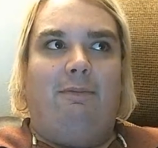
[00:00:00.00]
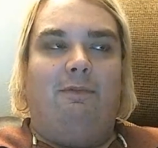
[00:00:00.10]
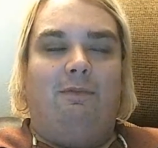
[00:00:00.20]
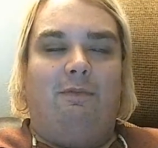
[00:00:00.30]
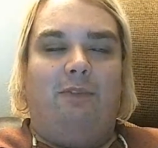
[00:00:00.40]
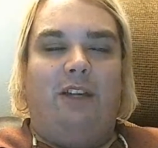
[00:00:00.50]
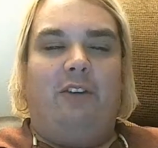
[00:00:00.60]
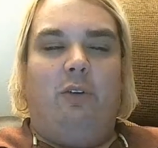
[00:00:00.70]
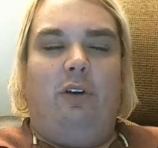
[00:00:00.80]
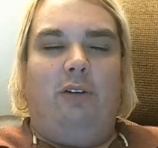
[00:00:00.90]

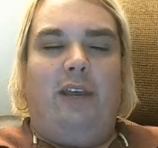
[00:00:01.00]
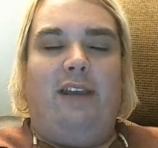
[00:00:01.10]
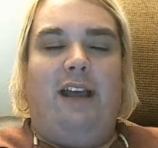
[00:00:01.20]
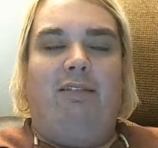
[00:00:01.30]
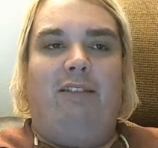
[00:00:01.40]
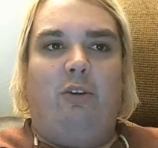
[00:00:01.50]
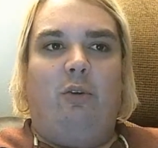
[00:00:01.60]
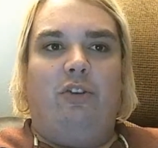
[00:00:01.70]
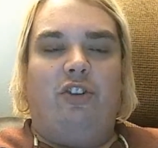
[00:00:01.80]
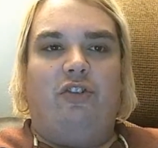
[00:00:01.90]
literal, okay, not literal
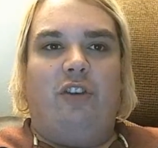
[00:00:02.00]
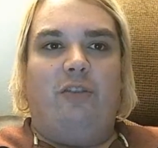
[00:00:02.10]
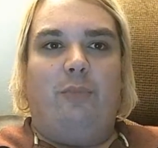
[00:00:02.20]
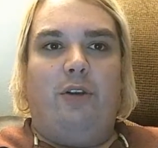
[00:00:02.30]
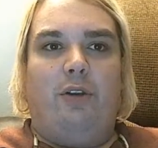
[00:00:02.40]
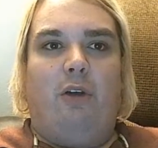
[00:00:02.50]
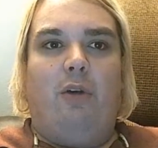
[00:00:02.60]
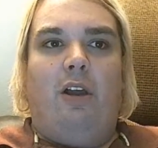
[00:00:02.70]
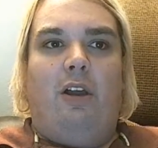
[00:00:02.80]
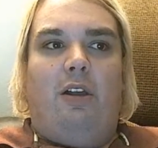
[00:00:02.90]
destruction, but you know,
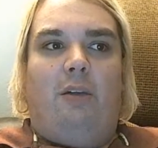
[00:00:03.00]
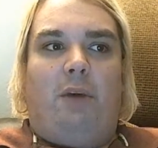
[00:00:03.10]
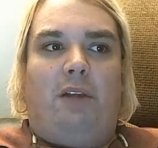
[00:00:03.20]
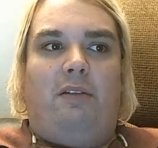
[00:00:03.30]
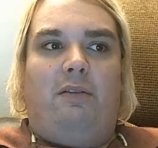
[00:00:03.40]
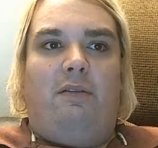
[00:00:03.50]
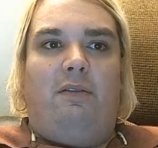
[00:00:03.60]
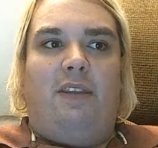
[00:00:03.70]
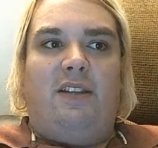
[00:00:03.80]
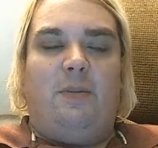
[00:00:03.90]
but
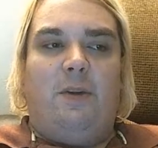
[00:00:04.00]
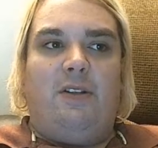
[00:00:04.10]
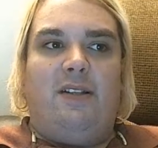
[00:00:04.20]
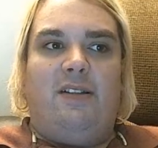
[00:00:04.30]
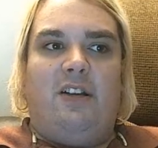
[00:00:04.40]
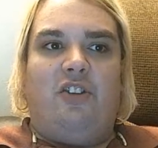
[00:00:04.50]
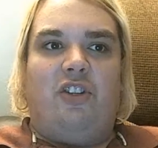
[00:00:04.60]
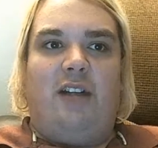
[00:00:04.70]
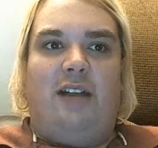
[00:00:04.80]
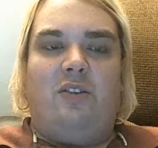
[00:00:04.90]
the spirits and such
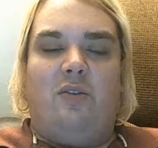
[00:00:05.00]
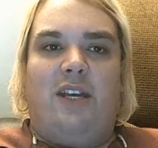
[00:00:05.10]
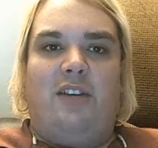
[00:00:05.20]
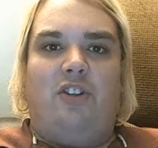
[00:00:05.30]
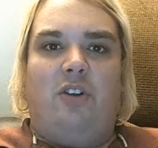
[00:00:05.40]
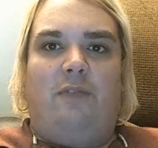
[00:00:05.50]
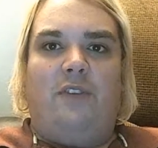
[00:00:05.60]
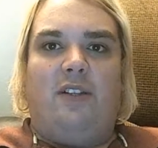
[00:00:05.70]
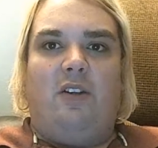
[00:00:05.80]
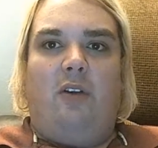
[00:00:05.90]
consultation office
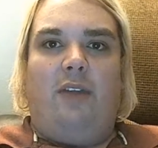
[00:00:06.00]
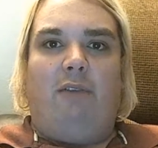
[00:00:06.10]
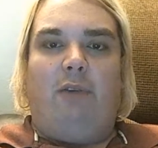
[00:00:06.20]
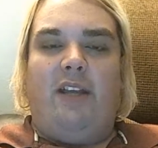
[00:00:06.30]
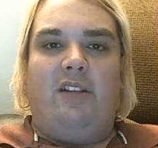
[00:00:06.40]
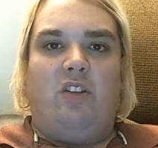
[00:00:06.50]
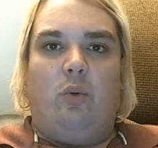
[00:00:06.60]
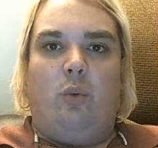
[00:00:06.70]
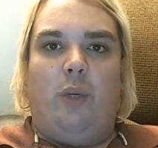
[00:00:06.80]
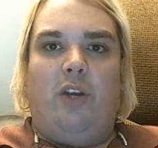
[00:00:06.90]
and all that reigen's
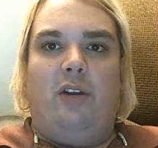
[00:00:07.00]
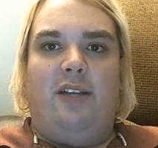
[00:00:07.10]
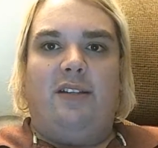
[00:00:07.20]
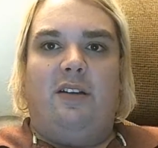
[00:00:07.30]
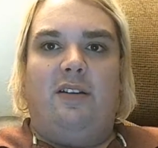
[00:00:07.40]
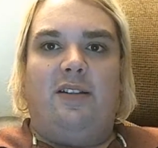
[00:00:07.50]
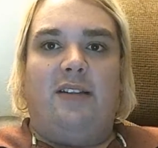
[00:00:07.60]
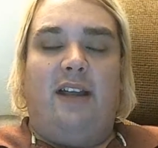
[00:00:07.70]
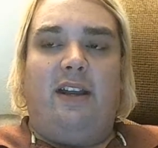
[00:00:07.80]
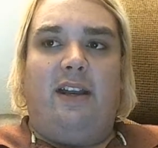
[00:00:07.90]
career as a
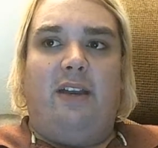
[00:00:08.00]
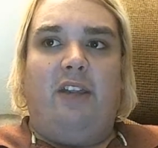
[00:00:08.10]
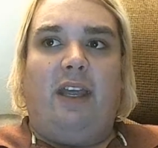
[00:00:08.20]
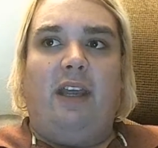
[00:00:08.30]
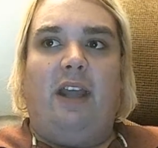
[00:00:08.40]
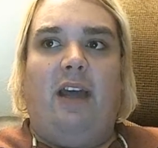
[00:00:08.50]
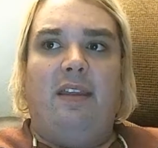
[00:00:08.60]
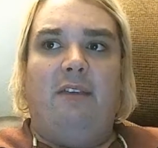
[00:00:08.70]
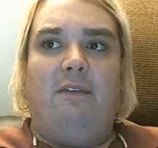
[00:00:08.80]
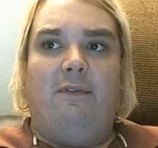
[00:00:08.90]
psychic and everything i
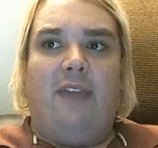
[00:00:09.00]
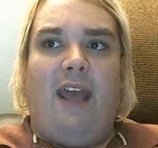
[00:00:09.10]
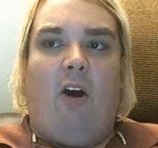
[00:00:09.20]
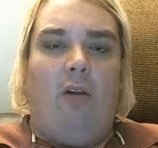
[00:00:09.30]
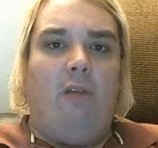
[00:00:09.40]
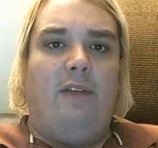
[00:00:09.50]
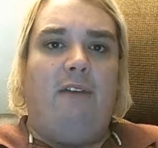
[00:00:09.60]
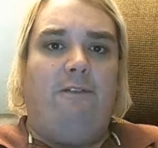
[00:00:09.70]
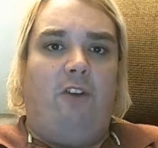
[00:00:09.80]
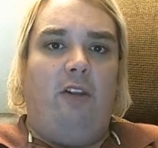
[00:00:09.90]
think that all of that
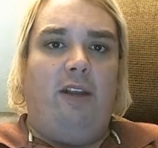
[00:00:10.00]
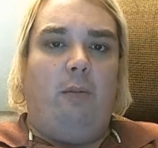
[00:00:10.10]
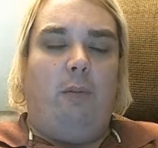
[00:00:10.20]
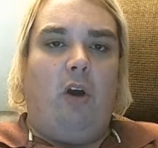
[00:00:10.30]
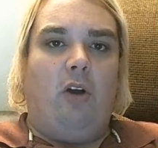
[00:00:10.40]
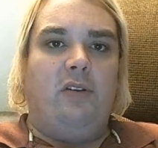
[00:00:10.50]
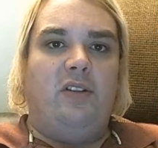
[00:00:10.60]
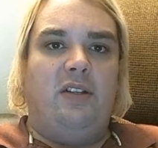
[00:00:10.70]
falling apart